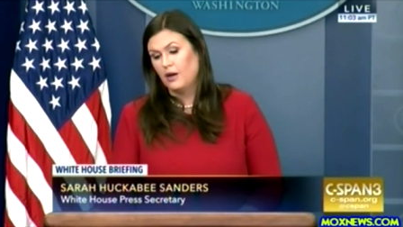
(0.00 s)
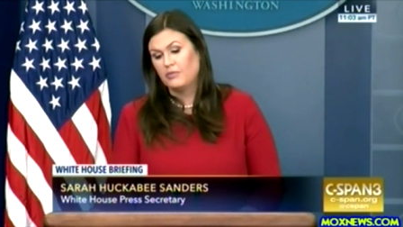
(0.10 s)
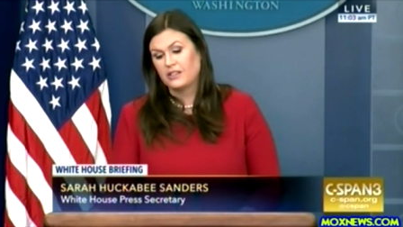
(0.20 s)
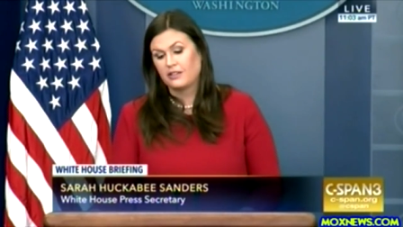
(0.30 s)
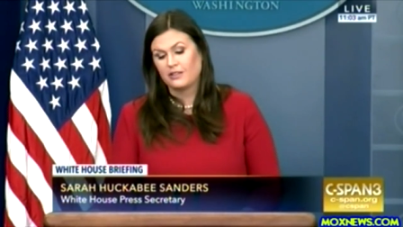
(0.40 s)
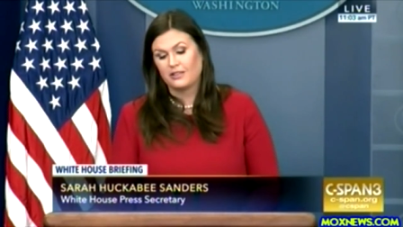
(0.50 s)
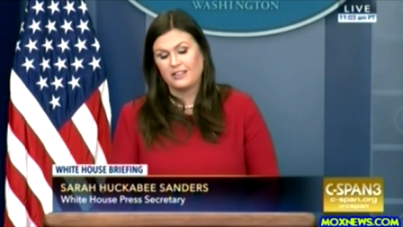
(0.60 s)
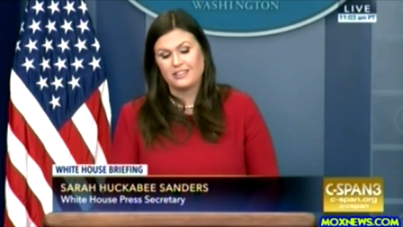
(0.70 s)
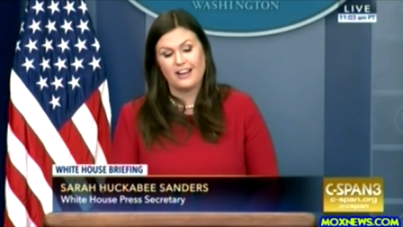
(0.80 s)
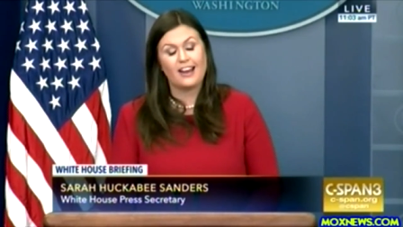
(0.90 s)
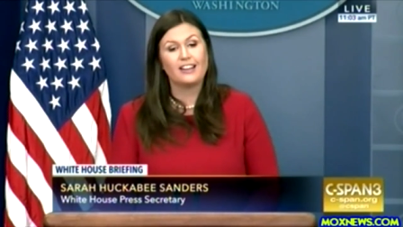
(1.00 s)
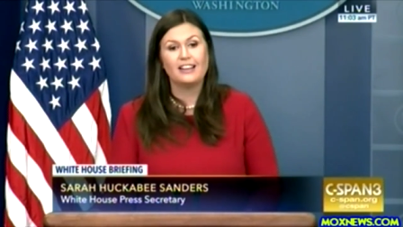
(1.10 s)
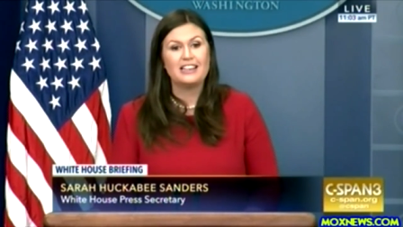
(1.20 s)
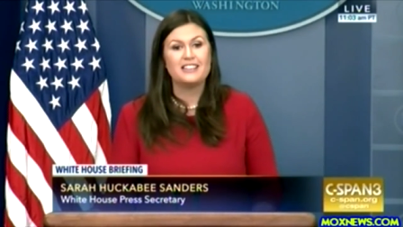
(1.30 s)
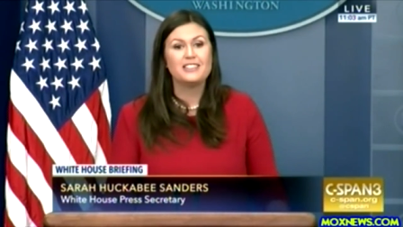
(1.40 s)
this is not an
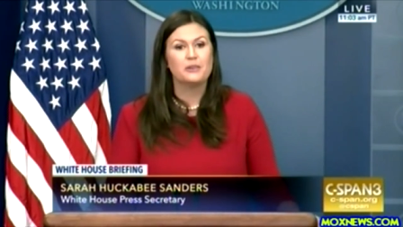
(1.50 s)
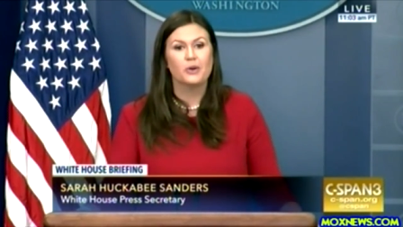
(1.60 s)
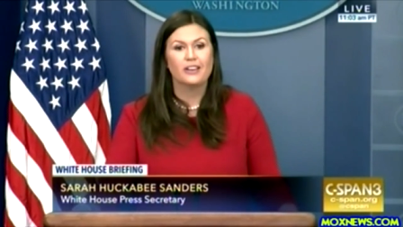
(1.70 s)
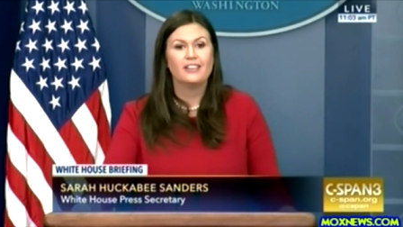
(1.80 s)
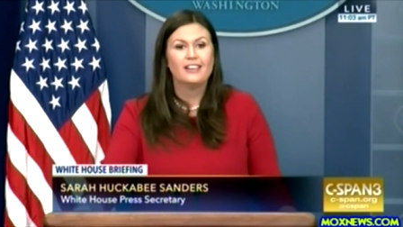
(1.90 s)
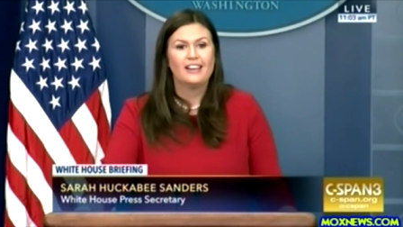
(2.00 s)
easy one.